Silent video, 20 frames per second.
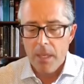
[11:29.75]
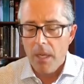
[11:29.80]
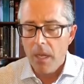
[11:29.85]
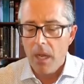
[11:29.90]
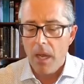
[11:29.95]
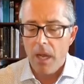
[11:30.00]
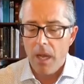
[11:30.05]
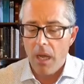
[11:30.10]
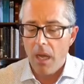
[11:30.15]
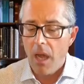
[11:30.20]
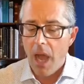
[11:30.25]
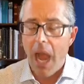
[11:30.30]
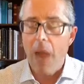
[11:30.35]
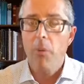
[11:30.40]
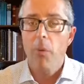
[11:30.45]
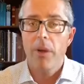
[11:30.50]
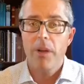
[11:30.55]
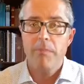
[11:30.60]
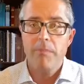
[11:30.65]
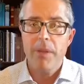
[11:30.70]
Uh, I
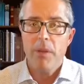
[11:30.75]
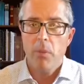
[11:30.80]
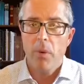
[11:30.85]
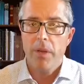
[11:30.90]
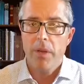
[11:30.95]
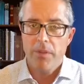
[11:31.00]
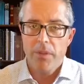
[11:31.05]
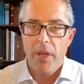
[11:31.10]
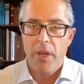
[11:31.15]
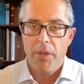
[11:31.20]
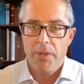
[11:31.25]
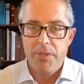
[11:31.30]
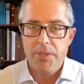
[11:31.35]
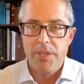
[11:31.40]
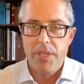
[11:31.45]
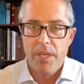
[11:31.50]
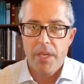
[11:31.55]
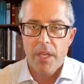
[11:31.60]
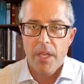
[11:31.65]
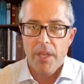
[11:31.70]
want to be one of
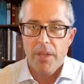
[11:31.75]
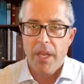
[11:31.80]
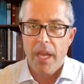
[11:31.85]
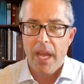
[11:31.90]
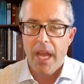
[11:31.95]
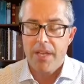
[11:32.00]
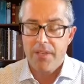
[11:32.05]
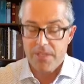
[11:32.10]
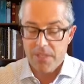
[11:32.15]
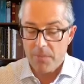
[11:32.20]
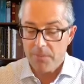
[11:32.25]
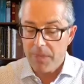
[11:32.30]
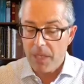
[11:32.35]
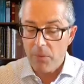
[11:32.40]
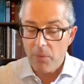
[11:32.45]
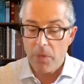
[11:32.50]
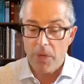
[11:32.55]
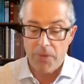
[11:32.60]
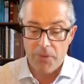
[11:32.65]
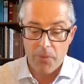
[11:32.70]
those that has something
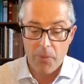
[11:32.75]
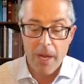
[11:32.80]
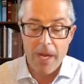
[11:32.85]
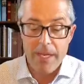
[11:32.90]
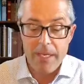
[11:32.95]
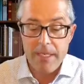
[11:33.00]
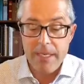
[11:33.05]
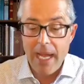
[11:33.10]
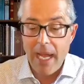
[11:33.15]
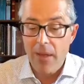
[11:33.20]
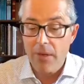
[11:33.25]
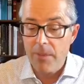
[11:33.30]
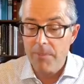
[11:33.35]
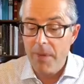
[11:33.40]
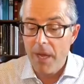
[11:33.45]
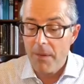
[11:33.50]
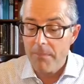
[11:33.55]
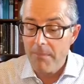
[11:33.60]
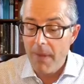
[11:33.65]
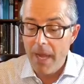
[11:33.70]
worth writing down
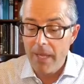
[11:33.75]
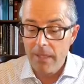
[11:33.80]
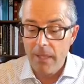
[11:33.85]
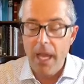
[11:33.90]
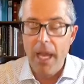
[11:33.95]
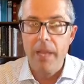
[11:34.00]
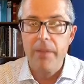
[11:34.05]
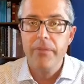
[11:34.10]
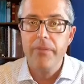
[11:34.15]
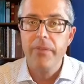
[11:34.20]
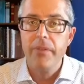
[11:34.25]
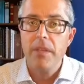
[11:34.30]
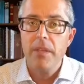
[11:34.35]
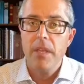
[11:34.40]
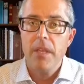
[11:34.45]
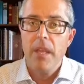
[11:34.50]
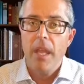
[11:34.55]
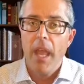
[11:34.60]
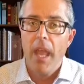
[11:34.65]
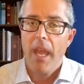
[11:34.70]
about my life.
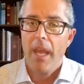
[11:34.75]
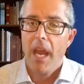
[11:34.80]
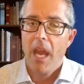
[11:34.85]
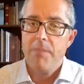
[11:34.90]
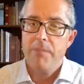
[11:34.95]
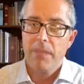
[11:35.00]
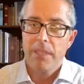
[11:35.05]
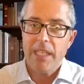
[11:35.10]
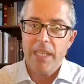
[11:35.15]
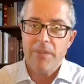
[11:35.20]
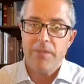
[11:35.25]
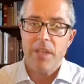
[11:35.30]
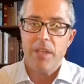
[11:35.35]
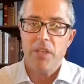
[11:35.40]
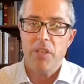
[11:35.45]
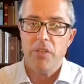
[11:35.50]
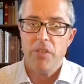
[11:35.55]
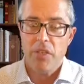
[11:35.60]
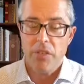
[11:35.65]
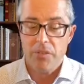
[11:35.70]
And I believe that
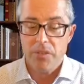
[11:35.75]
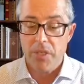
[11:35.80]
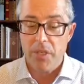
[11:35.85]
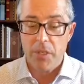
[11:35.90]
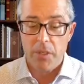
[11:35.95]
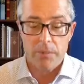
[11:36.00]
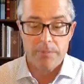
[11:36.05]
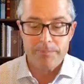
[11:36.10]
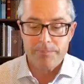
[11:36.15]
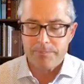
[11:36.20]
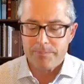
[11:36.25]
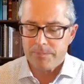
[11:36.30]
you do too.